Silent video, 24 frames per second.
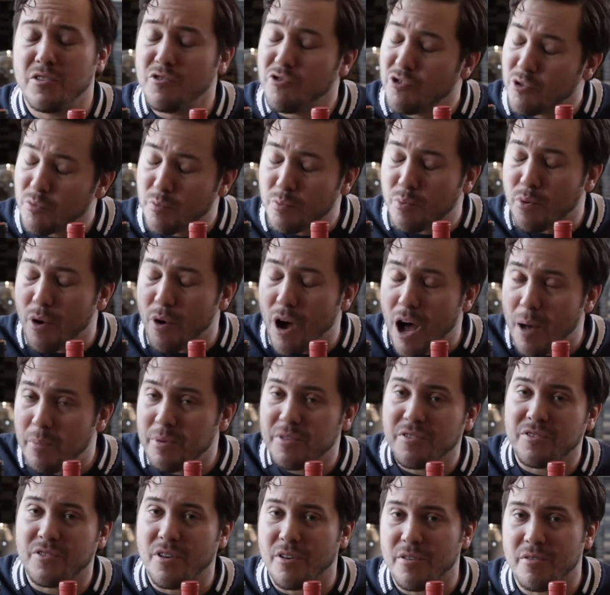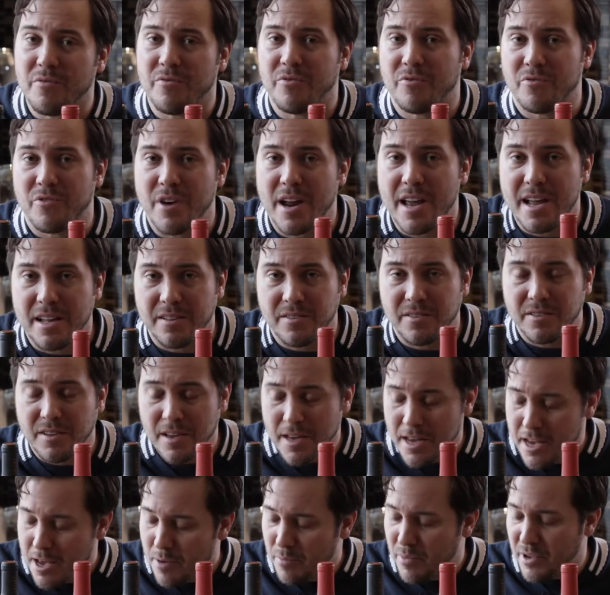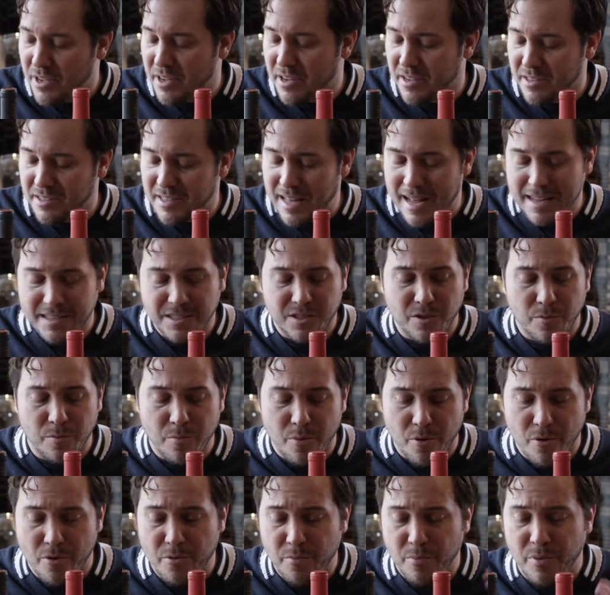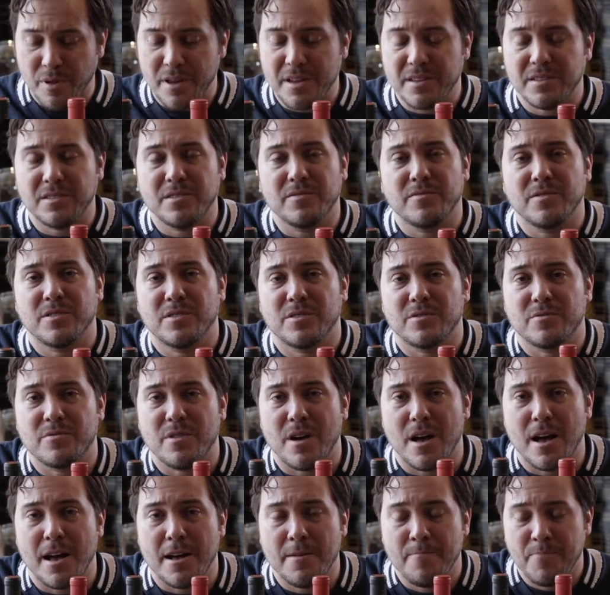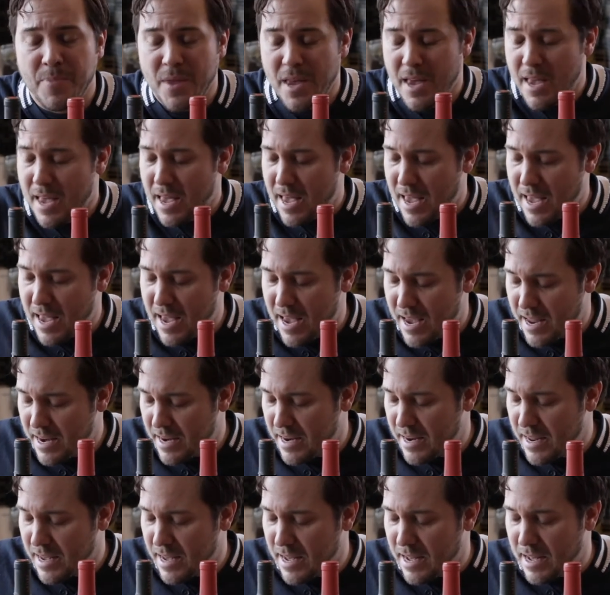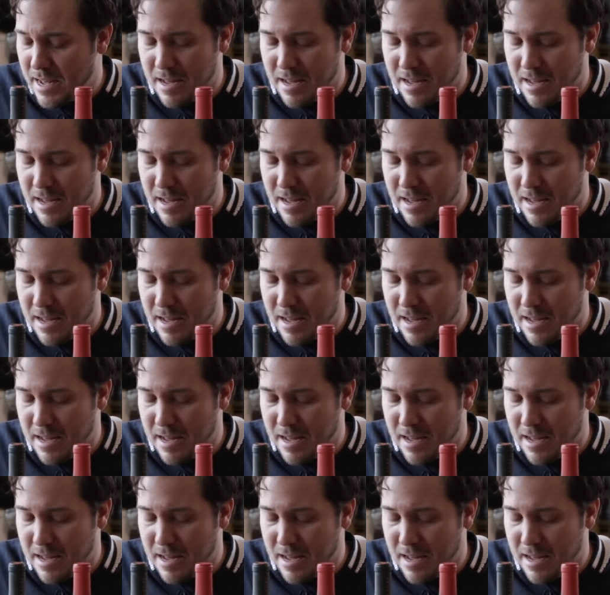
And you should probably start in France, because that's the birthplace of Syrah, and